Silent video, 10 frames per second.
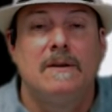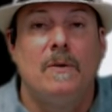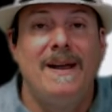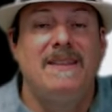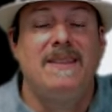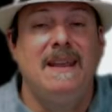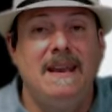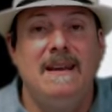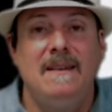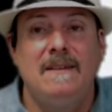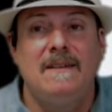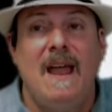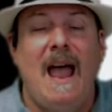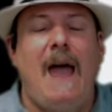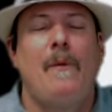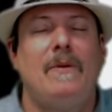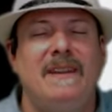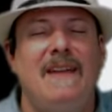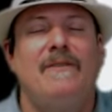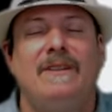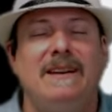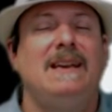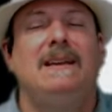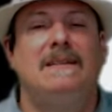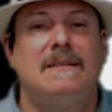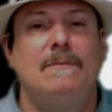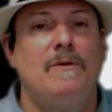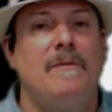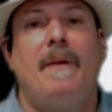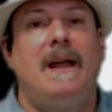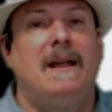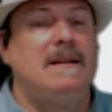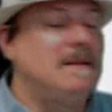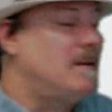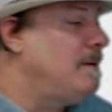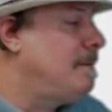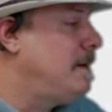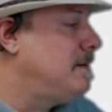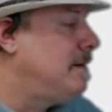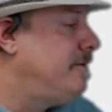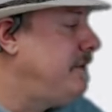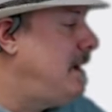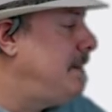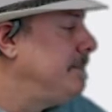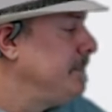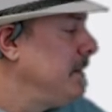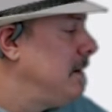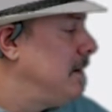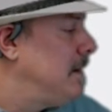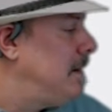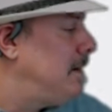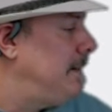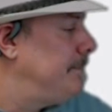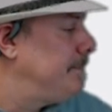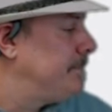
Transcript: the way I think it is, I will never need to move it back into into fiat. All right.